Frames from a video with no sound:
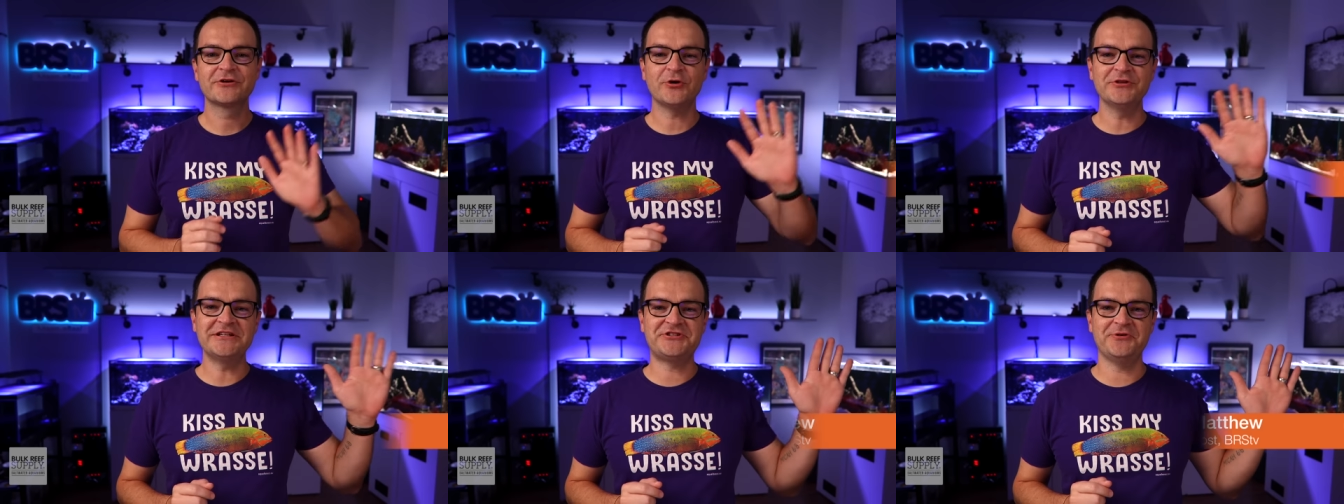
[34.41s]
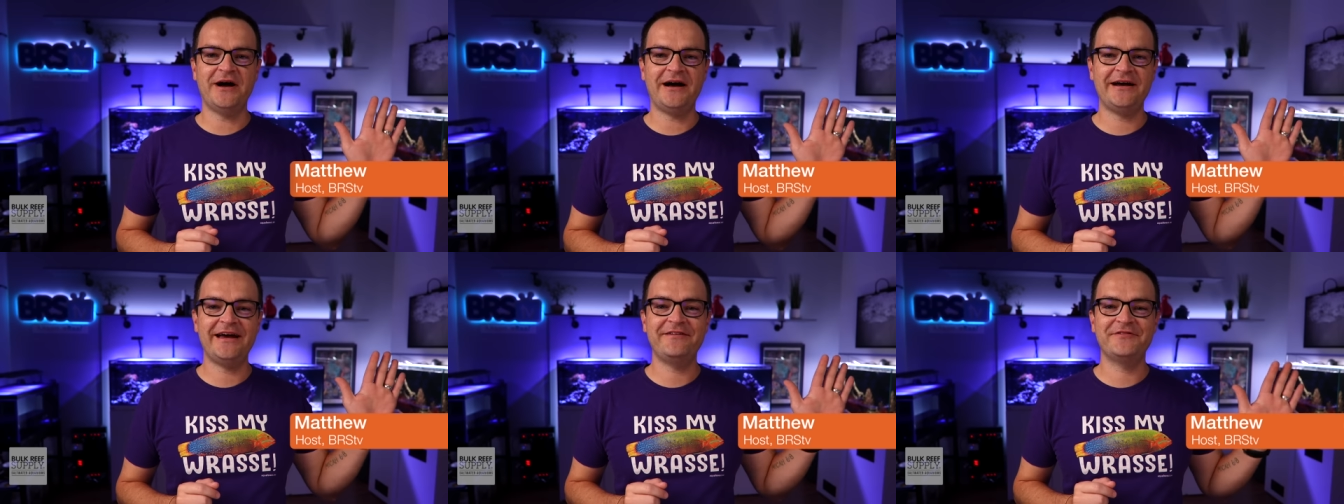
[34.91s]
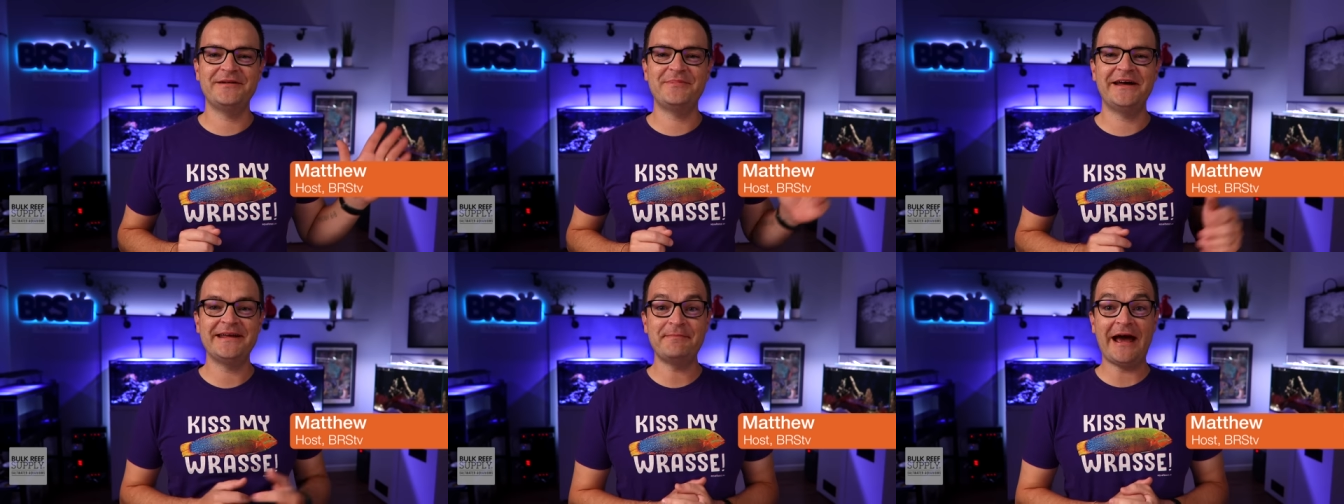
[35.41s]
Konnichiwa,
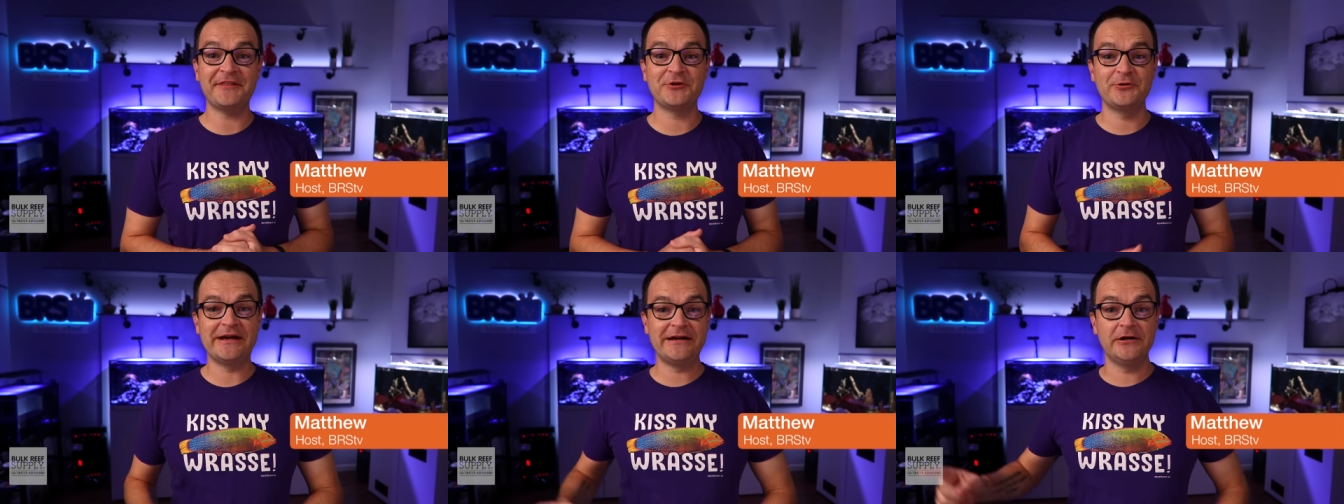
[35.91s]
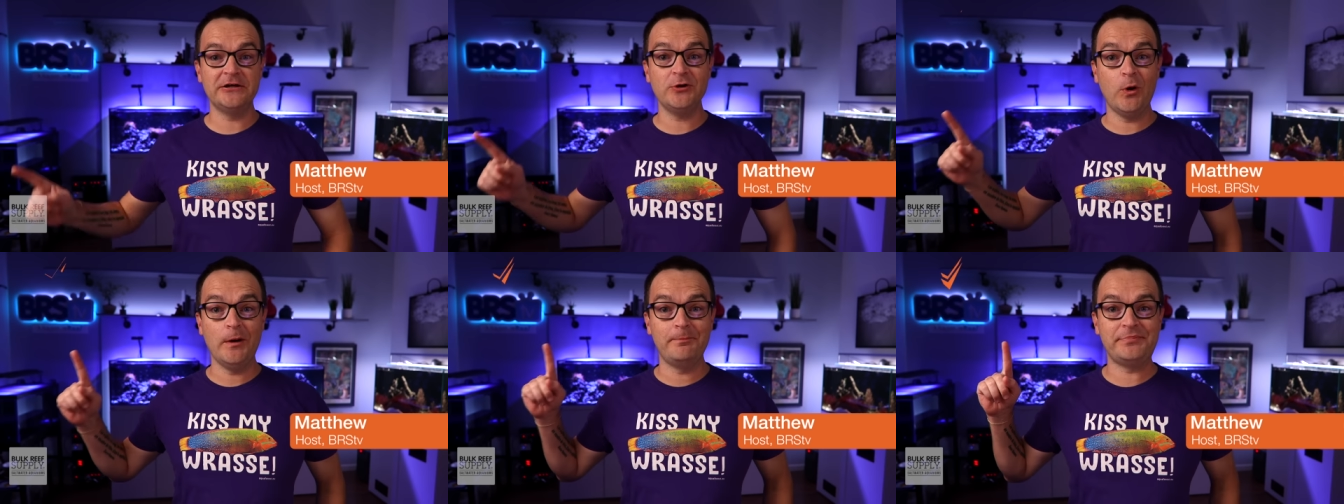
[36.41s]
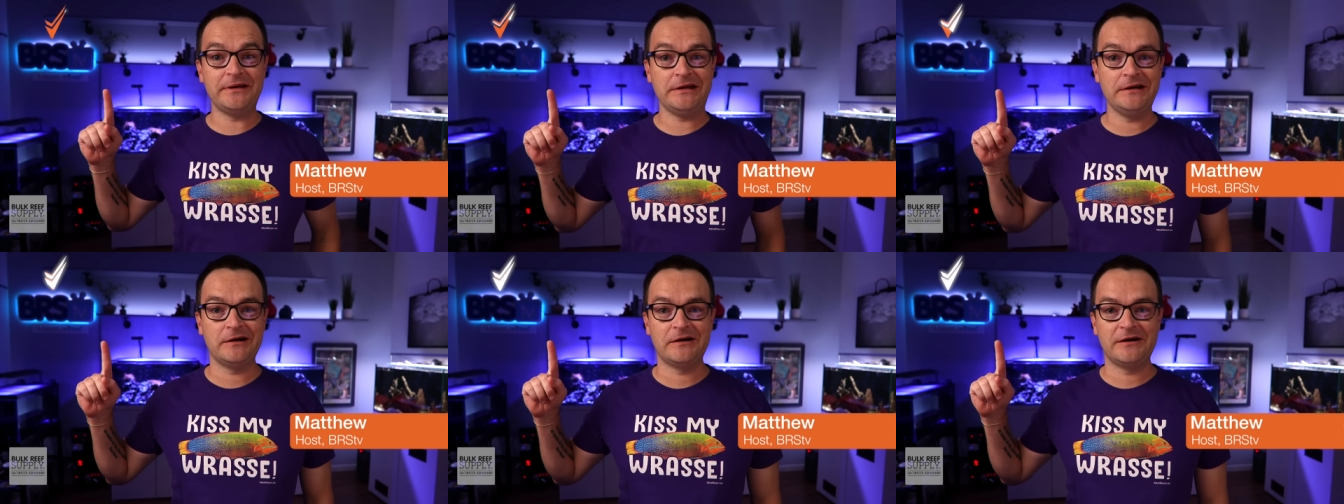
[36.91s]
everybody. Matthew here, your
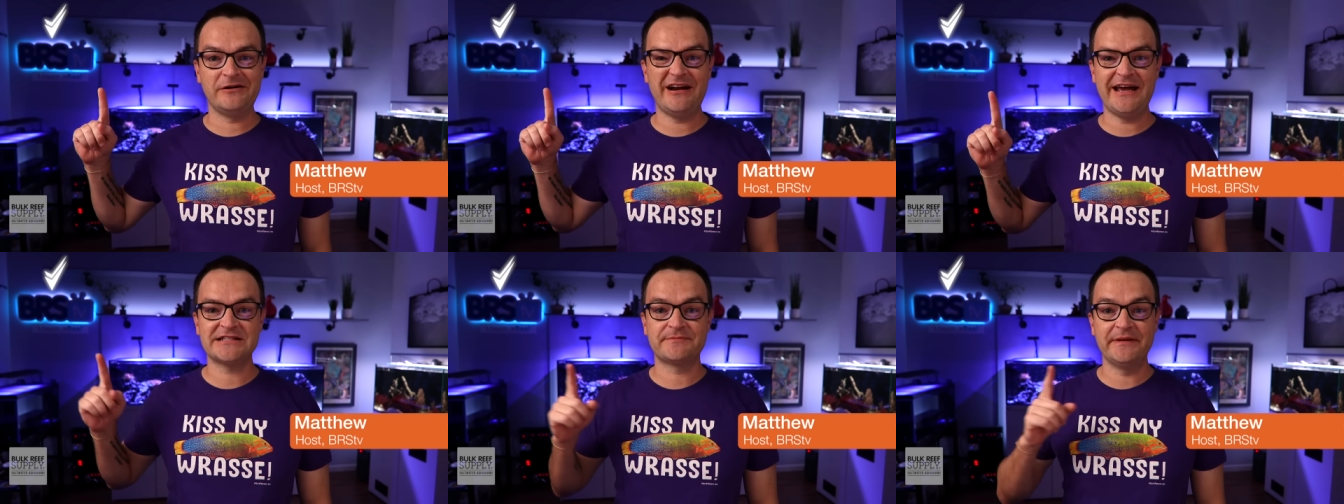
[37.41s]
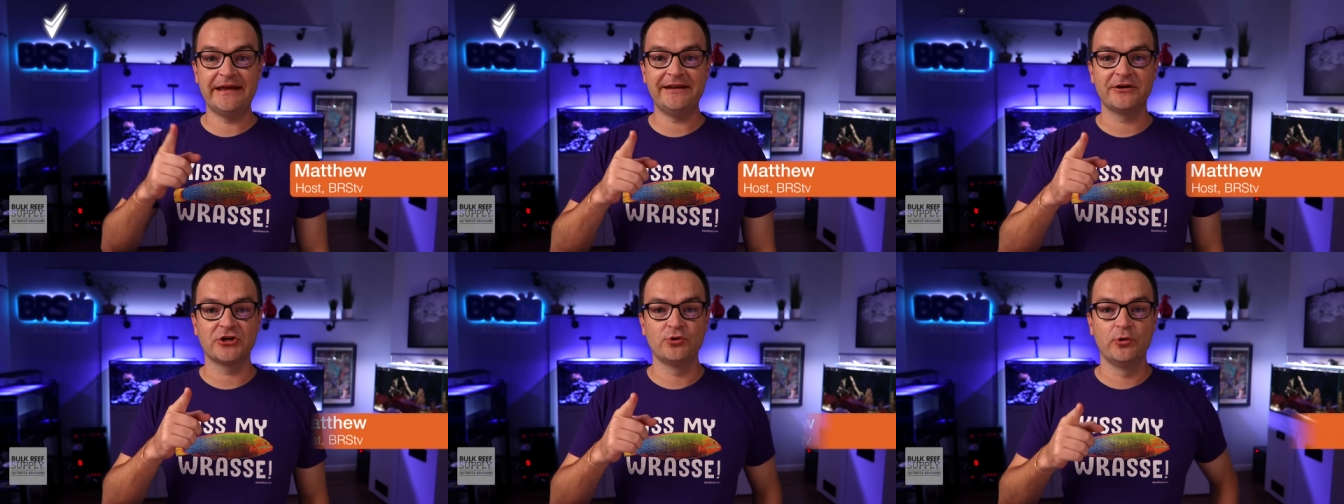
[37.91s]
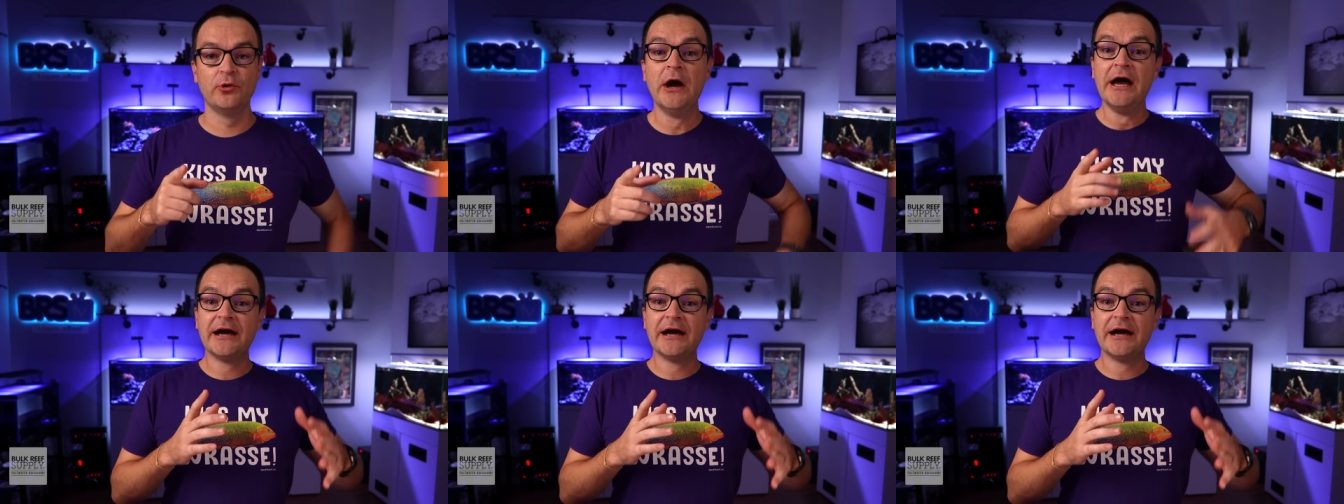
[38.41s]
BRS beginner guru,